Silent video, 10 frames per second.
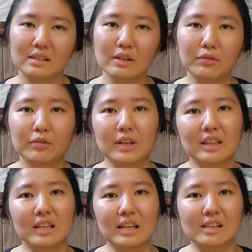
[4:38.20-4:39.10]

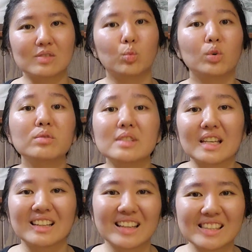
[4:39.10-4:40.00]
differently, it's
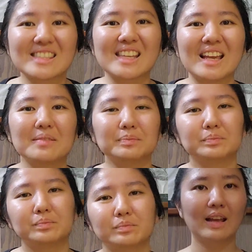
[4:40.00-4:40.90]
wounded, let's say.
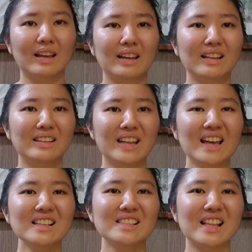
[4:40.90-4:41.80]

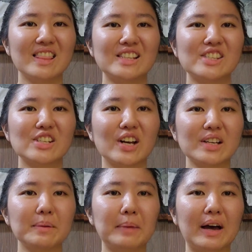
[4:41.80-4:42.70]
Next, let's talk
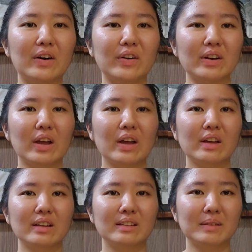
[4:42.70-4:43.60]
about
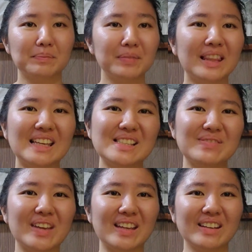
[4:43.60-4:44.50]
the
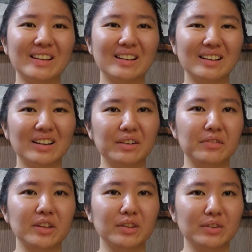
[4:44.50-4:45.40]
placement of
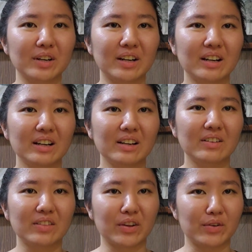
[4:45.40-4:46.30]
the lure,
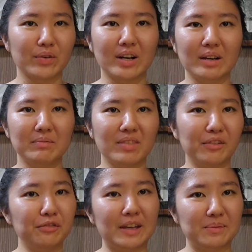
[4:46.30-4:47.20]
the grub, the
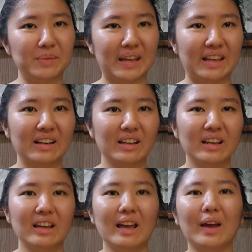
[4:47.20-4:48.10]
fake bait.
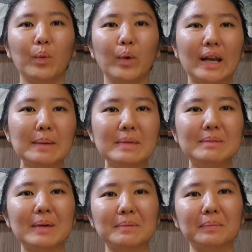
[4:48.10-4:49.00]
And what I
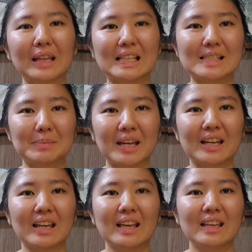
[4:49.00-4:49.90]
mean by placement
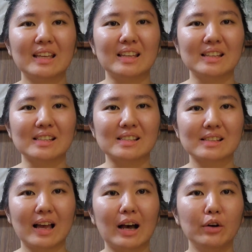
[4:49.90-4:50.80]
is
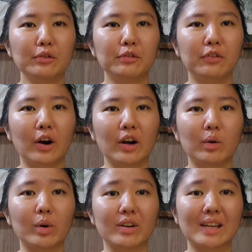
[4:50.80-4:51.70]
how far
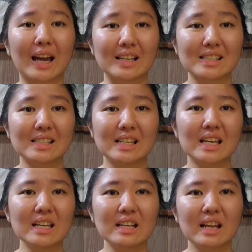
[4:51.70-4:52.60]
we're casting it